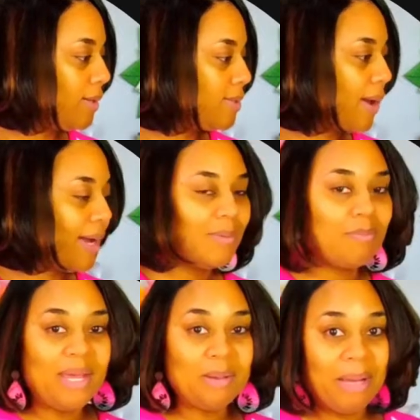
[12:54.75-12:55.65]
So I can
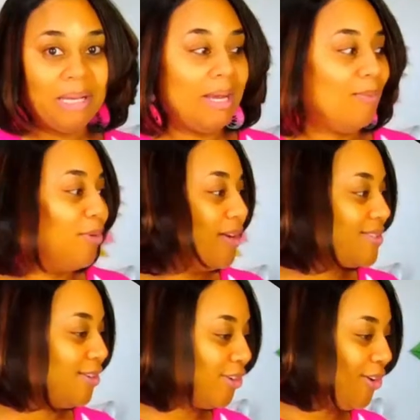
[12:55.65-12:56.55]
make my camera a
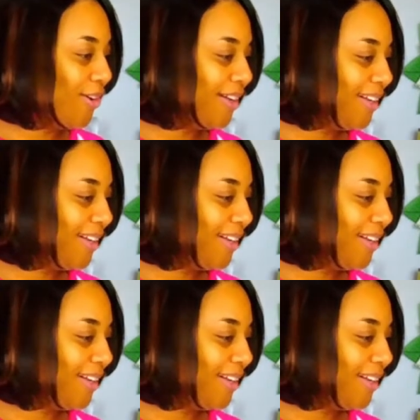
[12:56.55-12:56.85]
circle